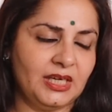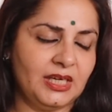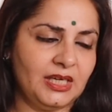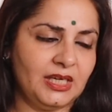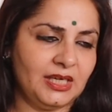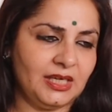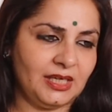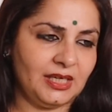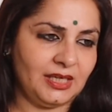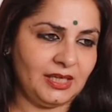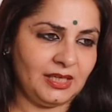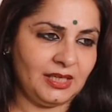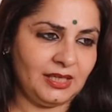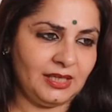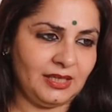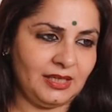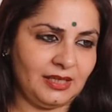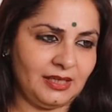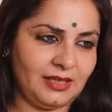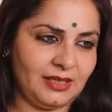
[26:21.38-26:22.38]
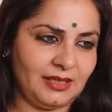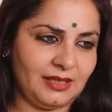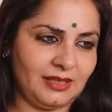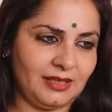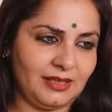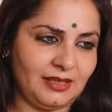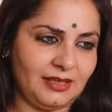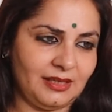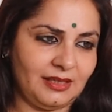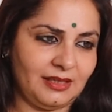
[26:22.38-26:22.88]

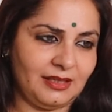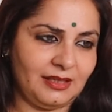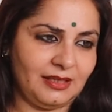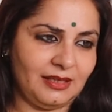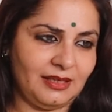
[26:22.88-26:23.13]
[no speech]